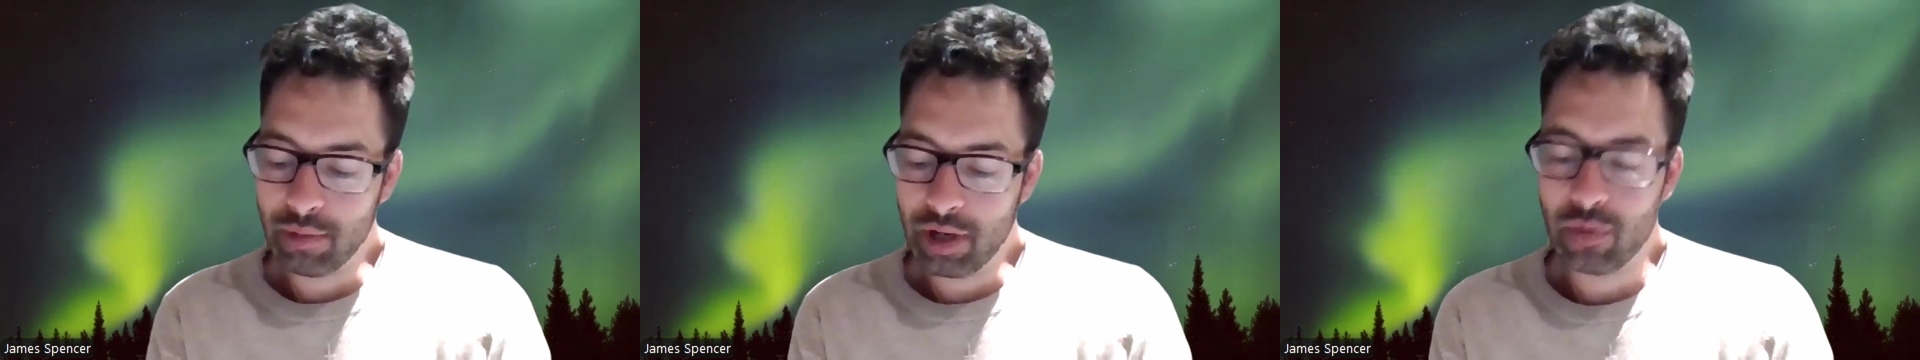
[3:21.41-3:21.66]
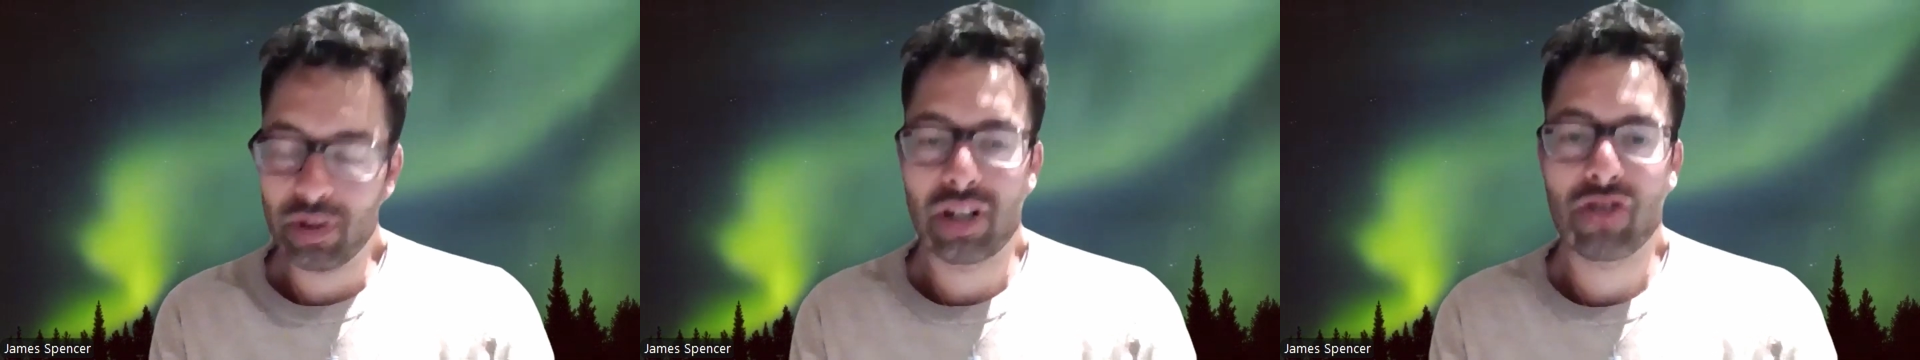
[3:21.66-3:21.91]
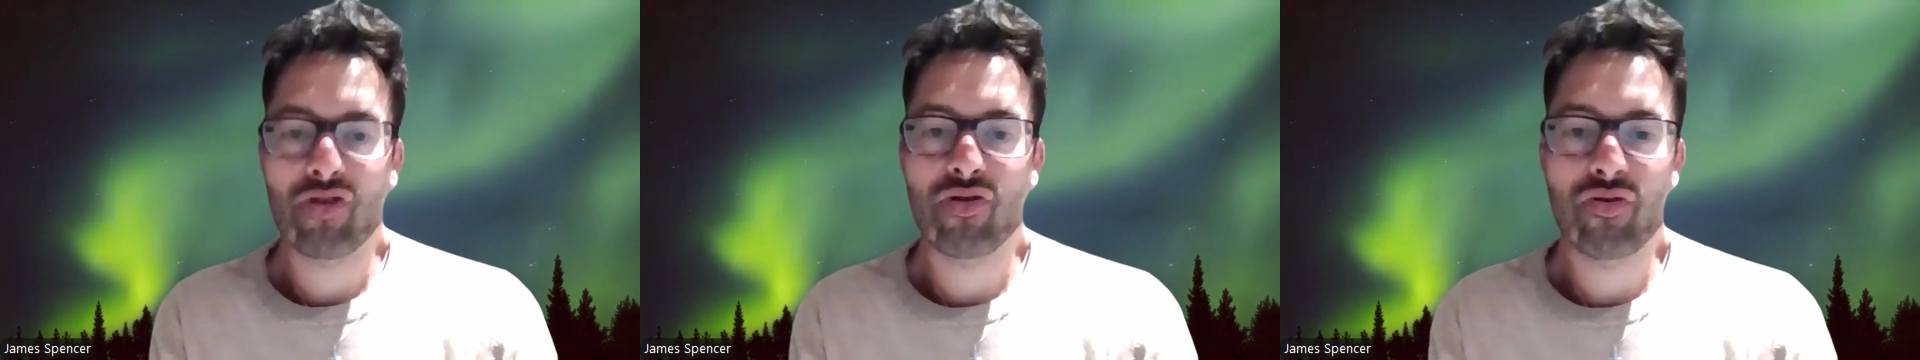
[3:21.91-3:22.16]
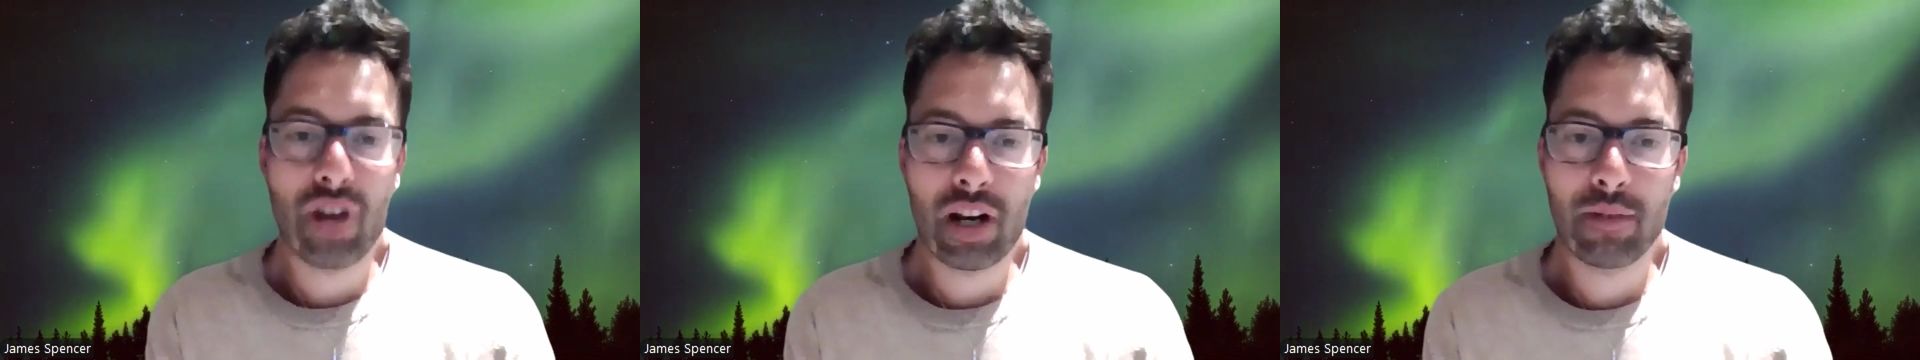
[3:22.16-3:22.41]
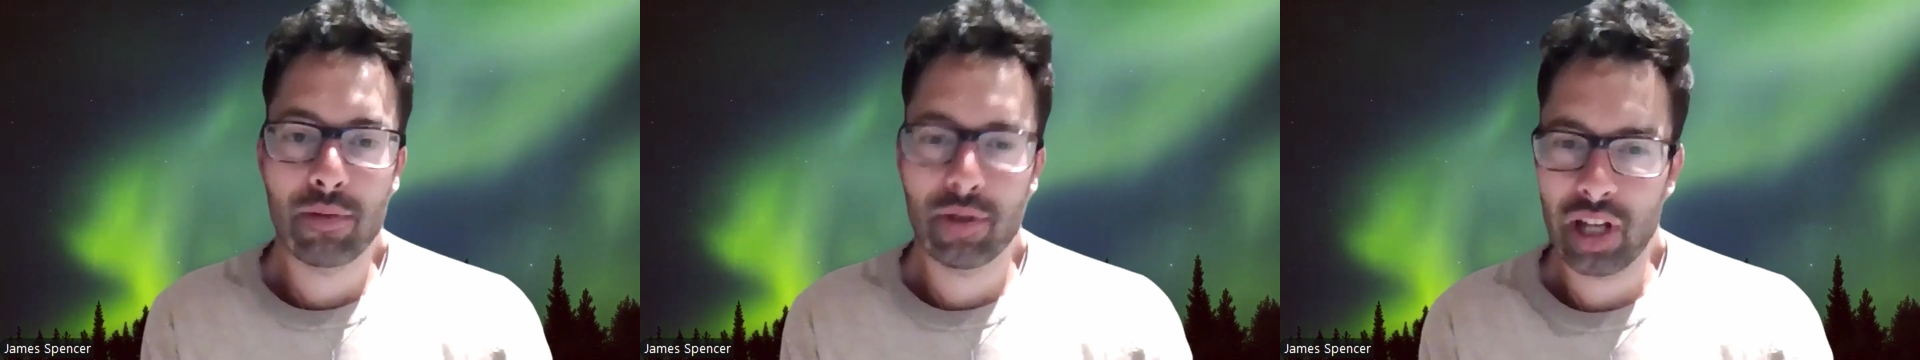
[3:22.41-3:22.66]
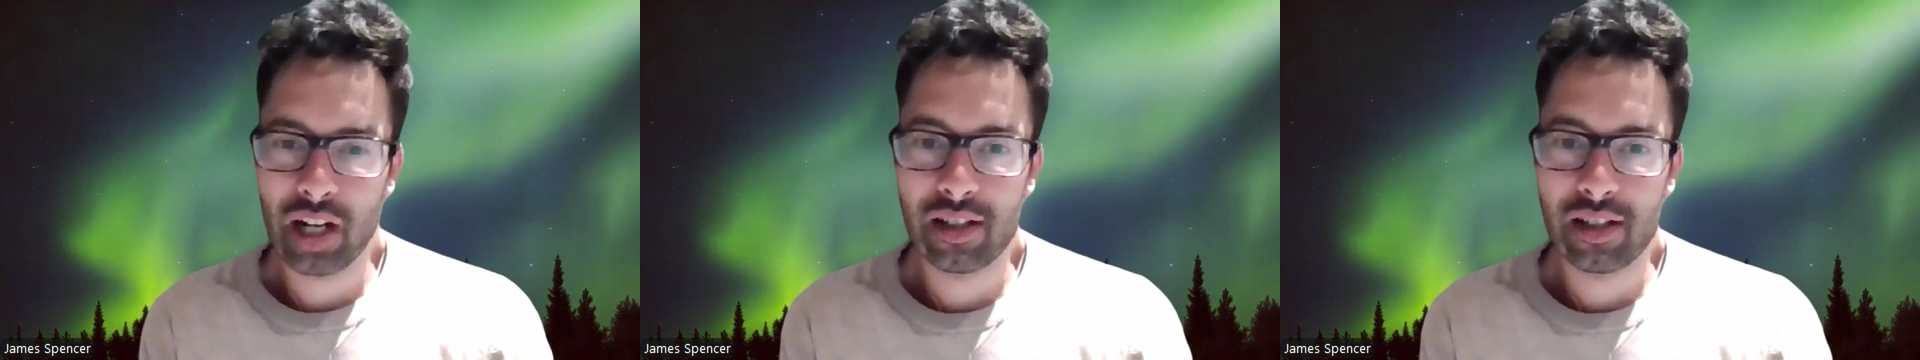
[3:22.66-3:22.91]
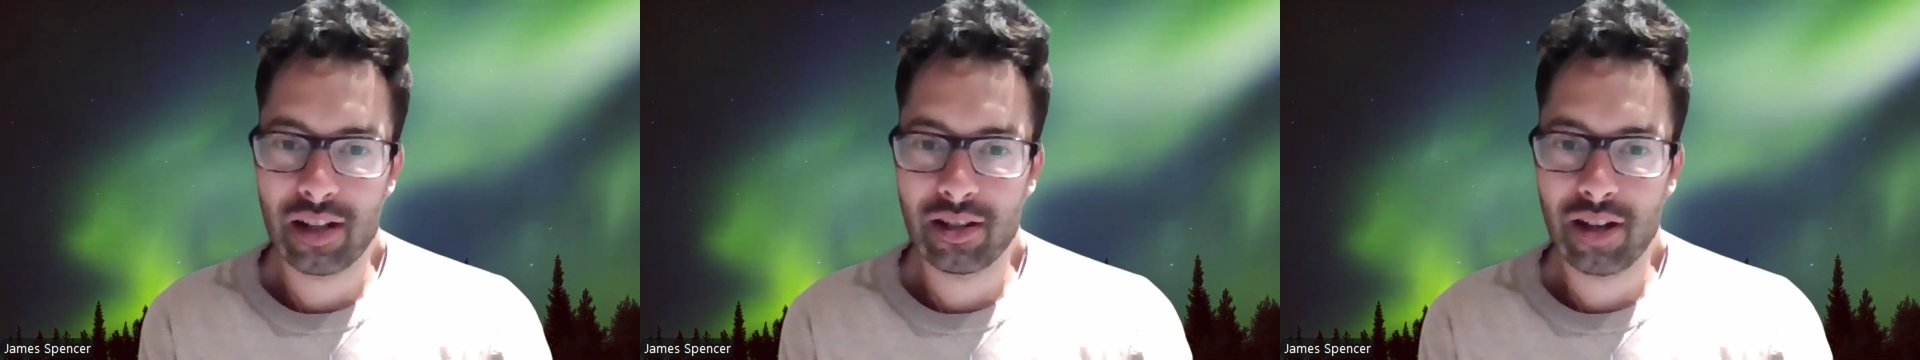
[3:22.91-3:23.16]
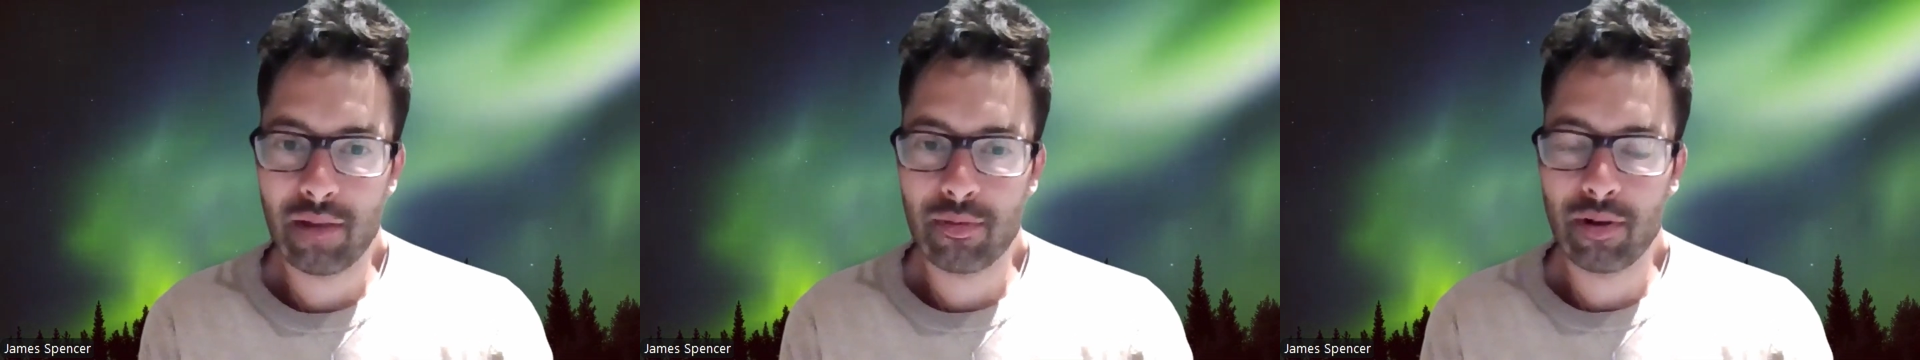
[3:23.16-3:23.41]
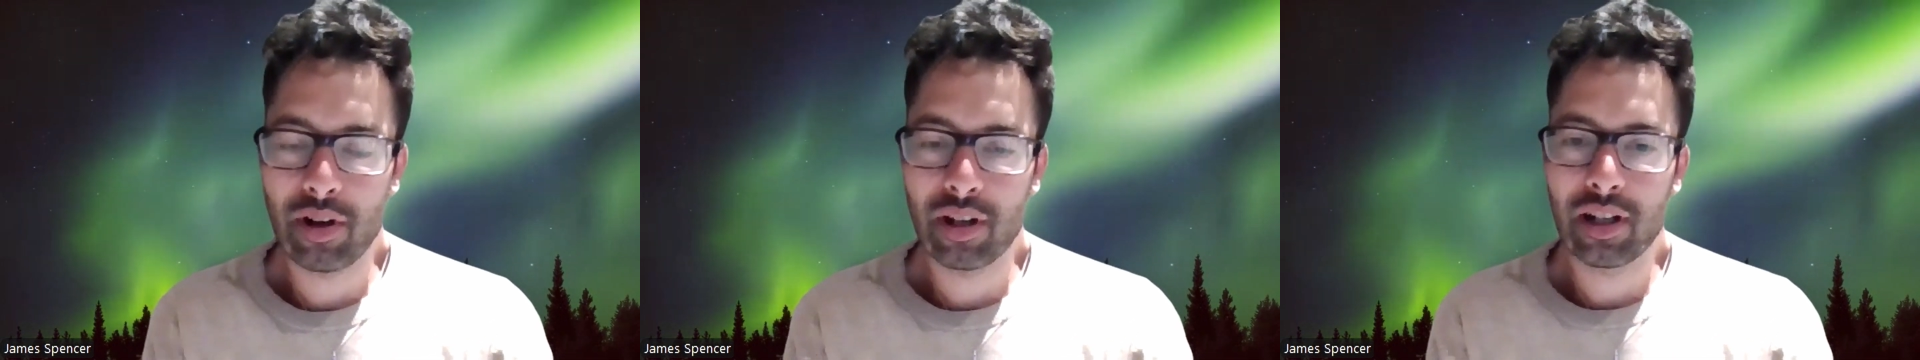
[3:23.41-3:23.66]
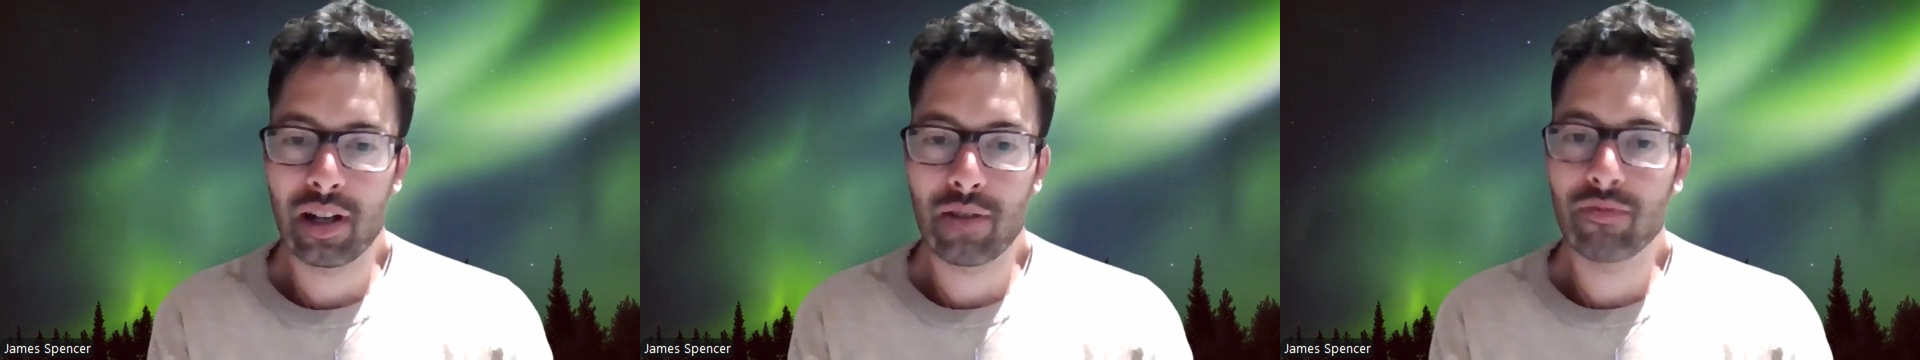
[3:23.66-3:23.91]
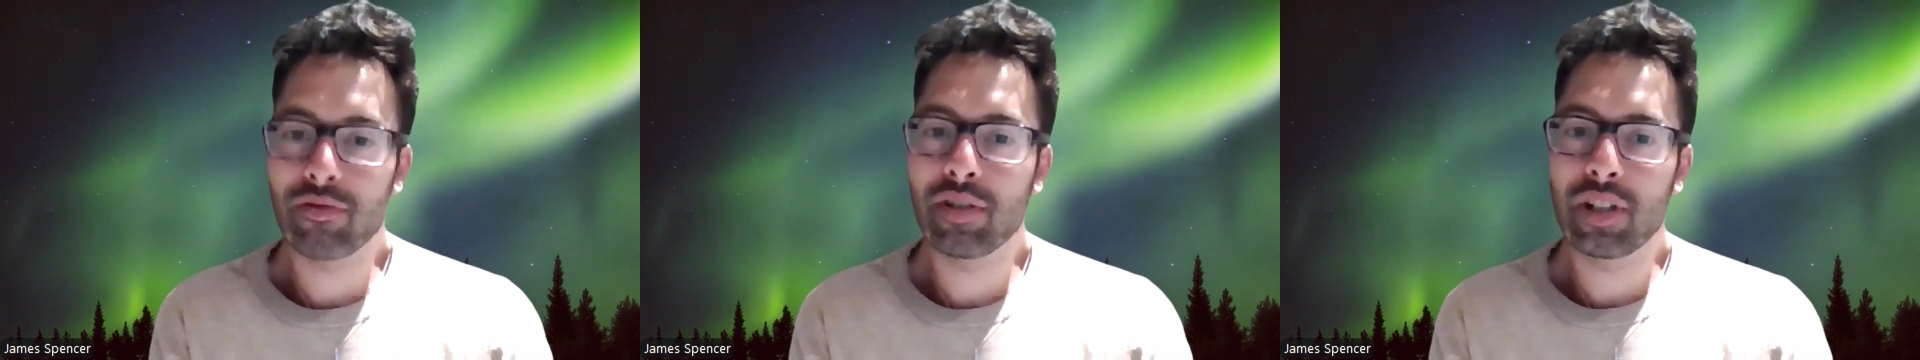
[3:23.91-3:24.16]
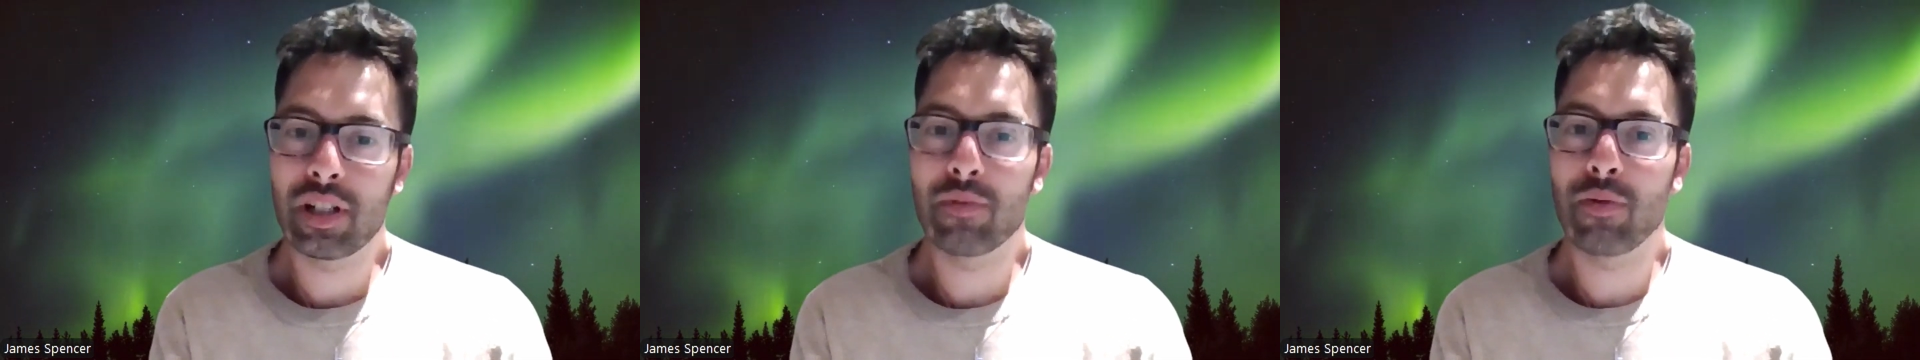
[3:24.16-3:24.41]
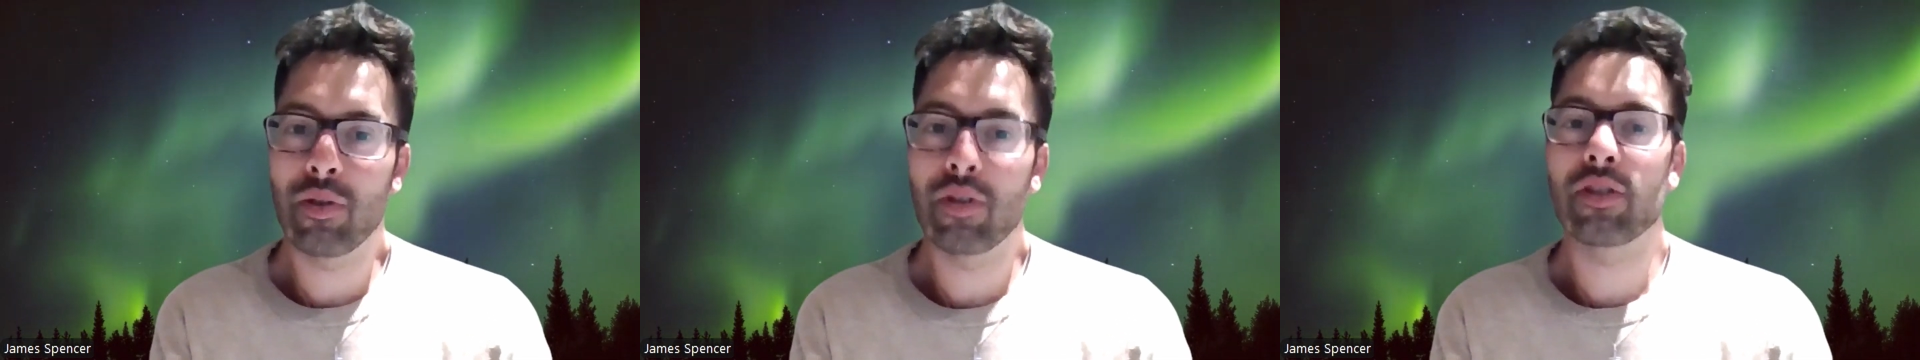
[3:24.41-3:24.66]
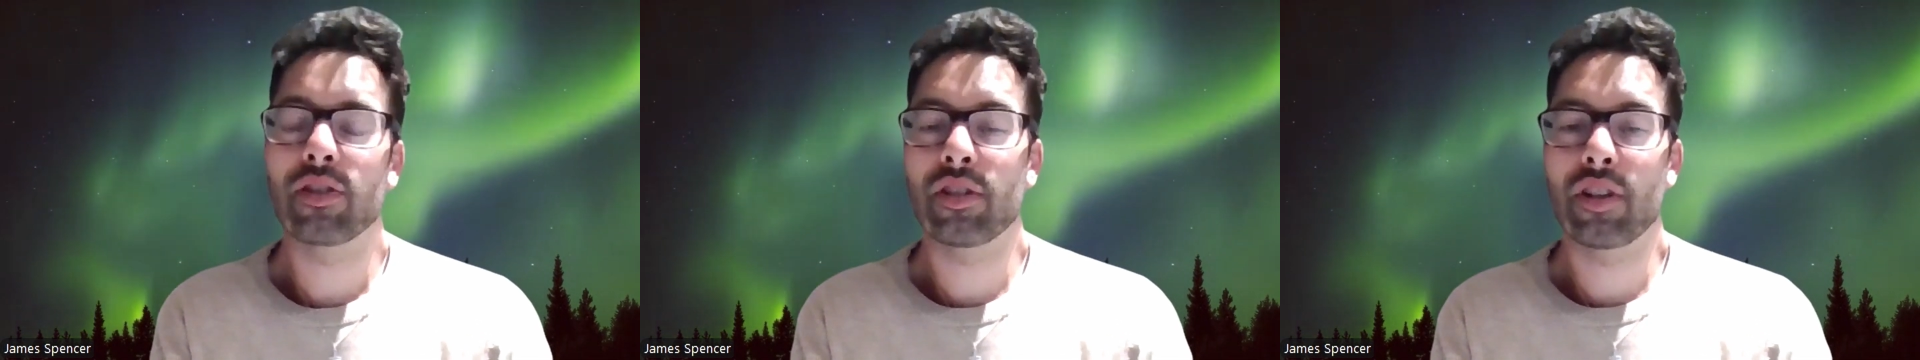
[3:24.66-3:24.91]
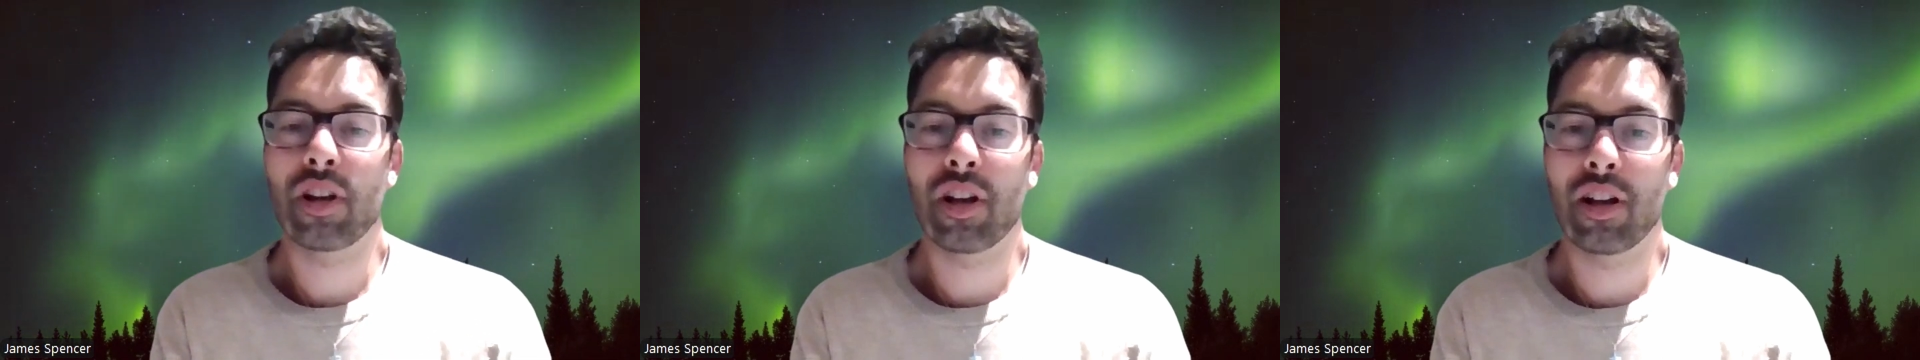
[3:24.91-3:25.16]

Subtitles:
but it was an incredible second set tiebreak. It really was